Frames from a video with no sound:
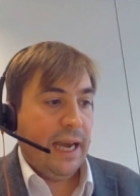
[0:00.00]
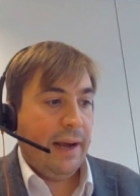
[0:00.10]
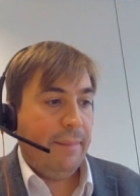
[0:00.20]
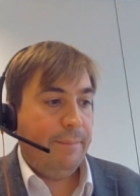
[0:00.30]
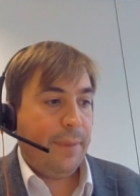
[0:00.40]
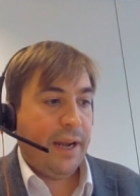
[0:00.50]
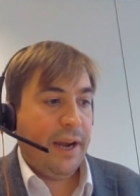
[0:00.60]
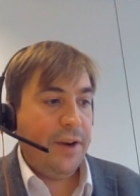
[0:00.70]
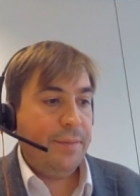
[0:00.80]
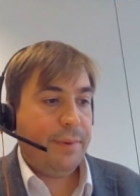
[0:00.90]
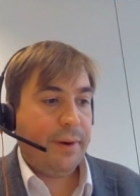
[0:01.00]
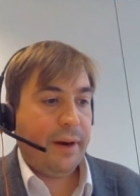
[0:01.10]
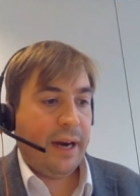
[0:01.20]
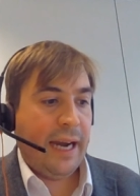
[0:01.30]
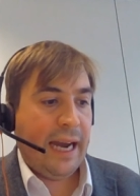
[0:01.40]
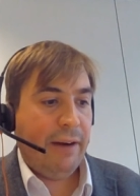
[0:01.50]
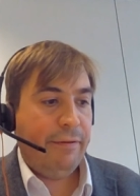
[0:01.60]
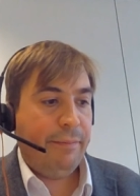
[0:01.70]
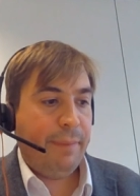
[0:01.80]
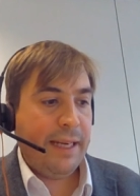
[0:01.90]
Um, but I hope I
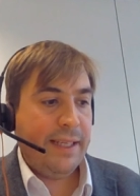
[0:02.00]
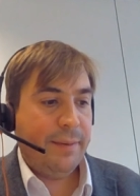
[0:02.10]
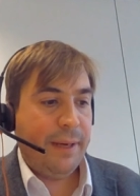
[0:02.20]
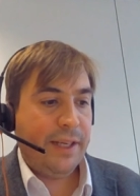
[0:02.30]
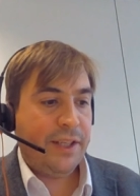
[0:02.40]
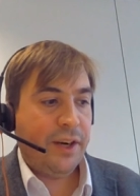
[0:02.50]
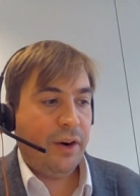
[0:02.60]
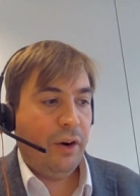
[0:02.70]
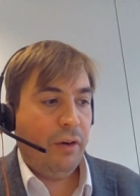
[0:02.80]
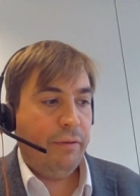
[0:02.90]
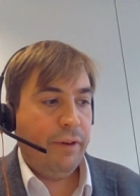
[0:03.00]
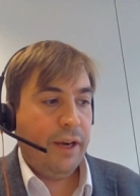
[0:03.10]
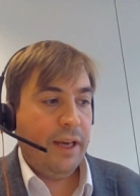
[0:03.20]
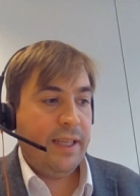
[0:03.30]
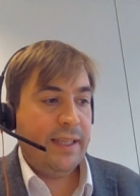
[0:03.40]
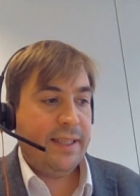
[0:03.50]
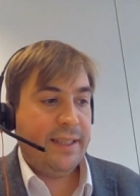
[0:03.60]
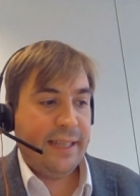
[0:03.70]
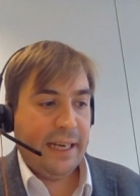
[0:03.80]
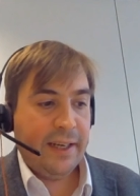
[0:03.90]
have painted a picture of this
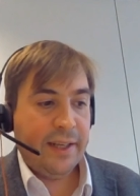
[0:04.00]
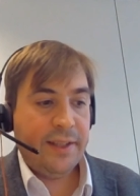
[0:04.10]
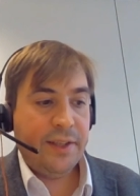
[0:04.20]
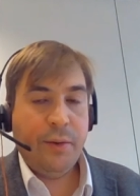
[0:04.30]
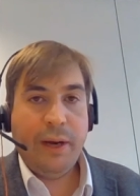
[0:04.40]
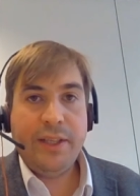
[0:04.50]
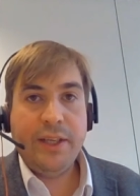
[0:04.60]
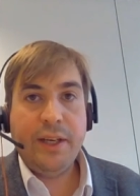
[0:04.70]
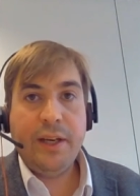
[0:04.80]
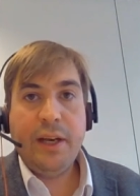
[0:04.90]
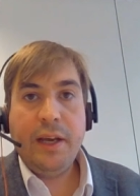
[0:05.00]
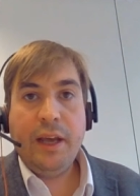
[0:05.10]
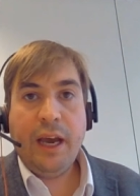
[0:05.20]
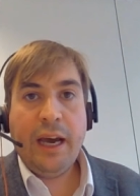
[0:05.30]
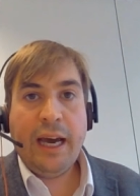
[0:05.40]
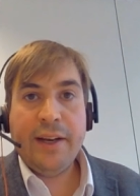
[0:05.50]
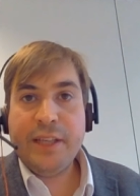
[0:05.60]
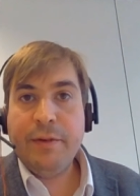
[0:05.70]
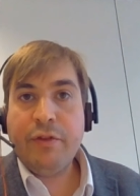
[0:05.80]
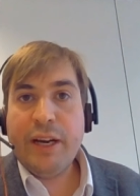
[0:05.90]
delicate situation uh, at a
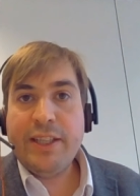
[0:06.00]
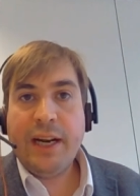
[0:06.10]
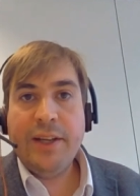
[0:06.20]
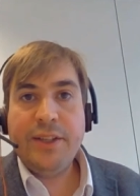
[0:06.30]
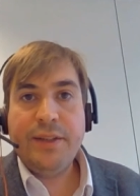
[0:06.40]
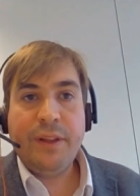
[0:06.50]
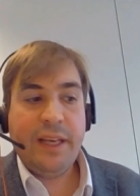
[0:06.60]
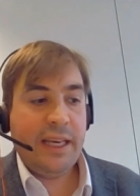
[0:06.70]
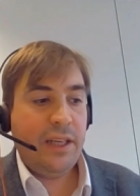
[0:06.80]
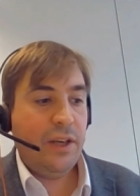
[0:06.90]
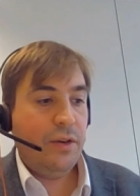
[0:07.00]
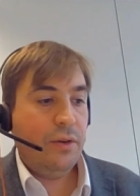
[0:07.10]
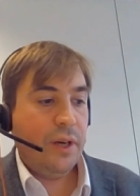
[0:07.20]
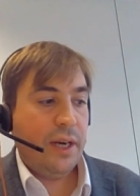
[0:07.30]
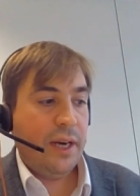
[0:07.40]
time of great challenges for the EU,